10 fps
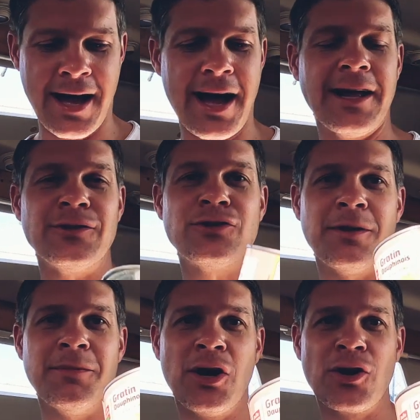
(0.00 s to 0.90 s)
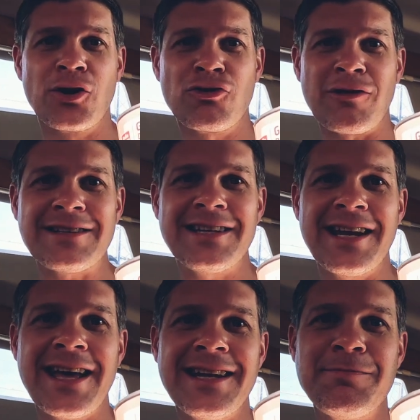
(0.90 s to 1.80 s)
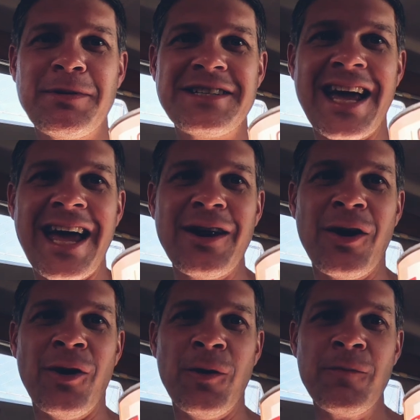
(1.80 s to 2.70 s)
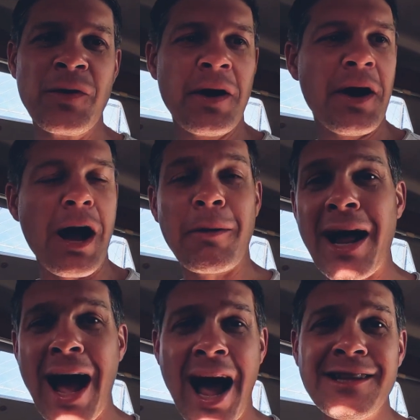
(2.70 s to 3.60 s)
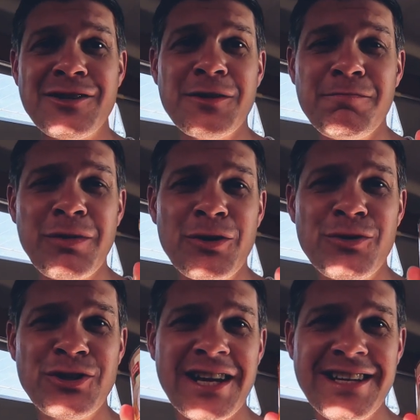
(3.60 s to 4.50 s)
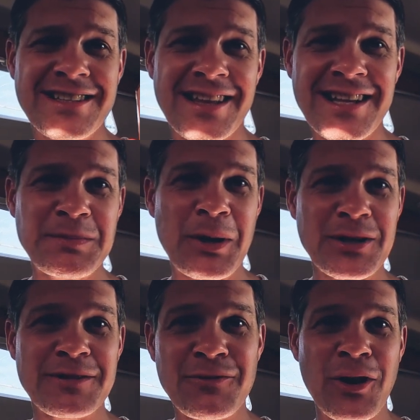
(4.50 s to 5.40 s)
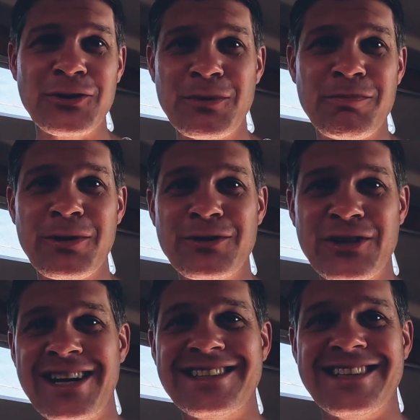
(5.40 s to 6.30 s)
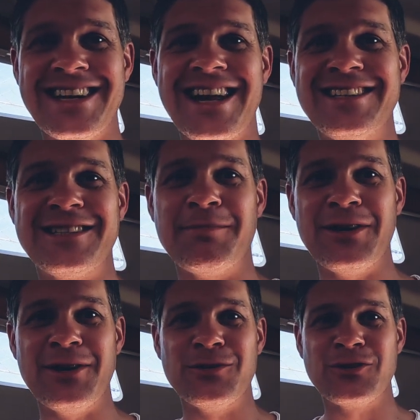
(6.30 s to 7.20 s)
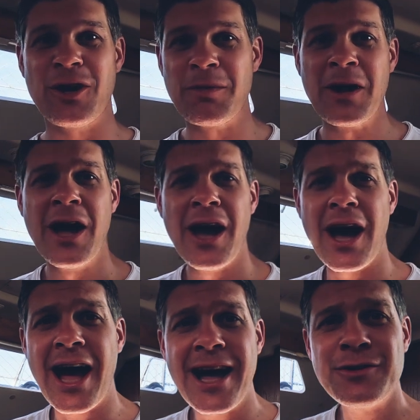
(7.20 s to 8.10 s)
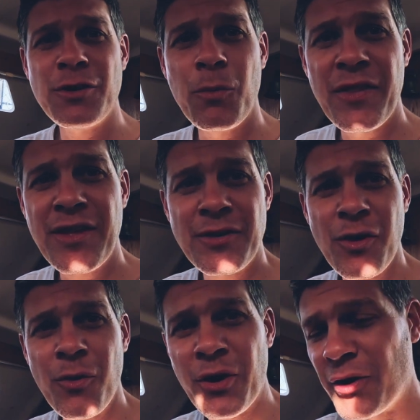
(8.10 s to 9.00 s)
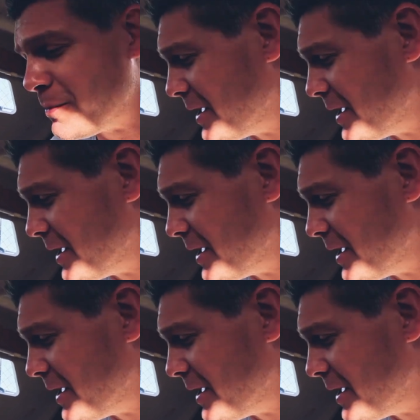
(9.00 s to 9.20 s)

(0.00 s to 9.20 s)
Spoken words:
and some gratinated potato. I'm going to add some blue cheese to this because I've got some blue cheese and it needs to be used up. And with it, we're going to be